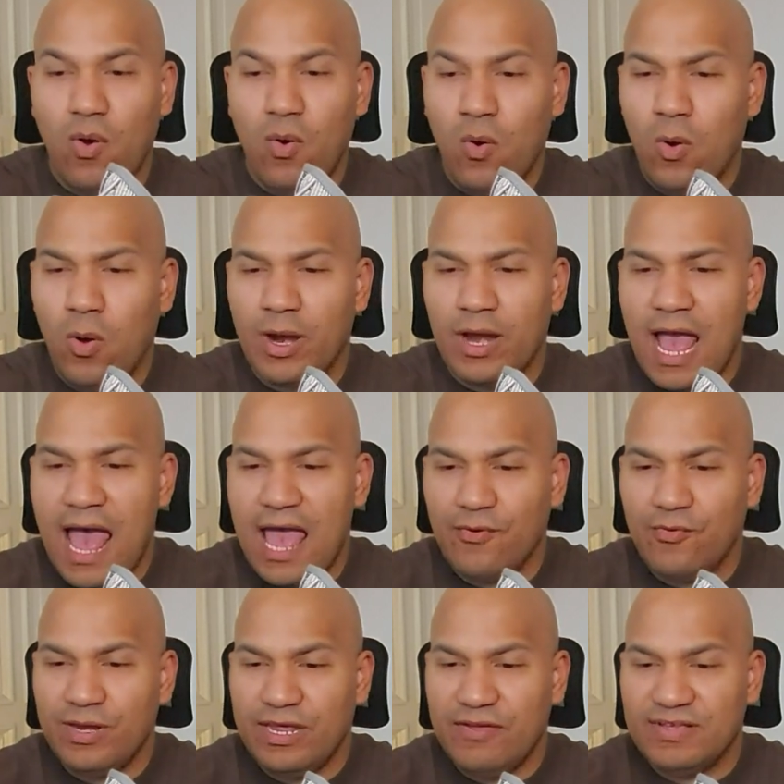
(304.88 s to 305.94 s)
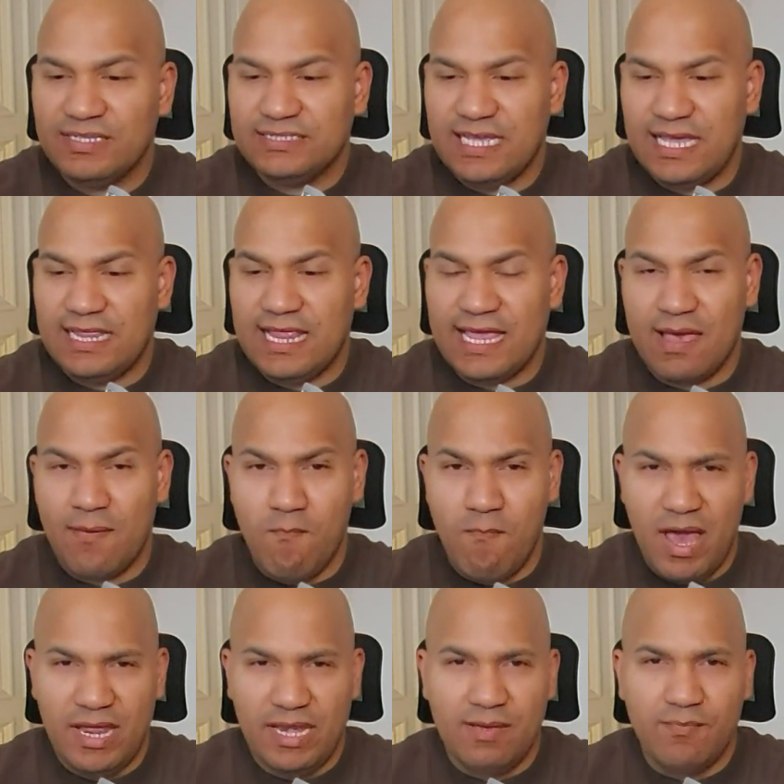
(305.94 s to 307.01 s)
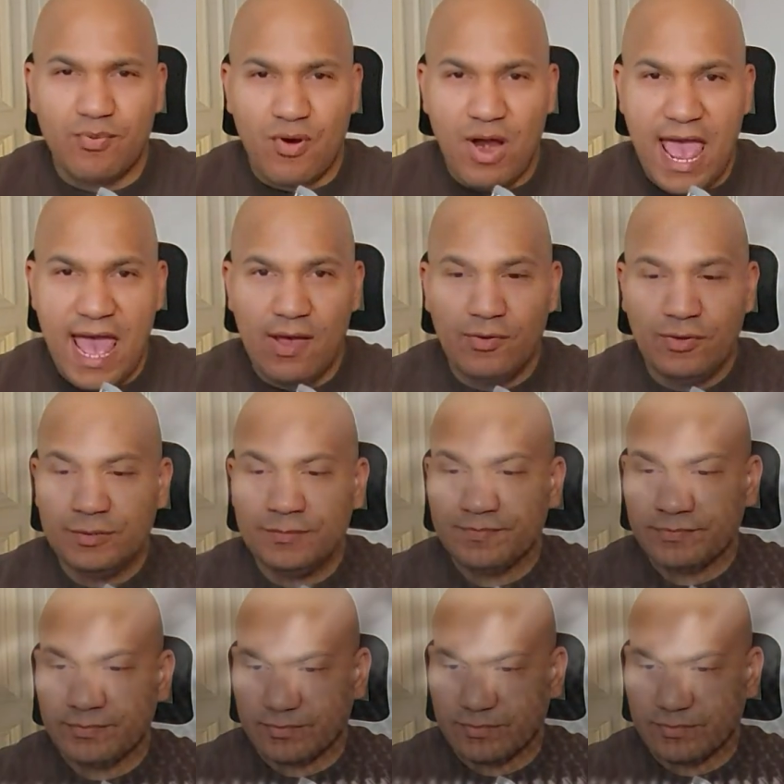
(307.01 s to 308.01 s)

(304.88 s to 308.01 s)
or I would even say like a muddy brown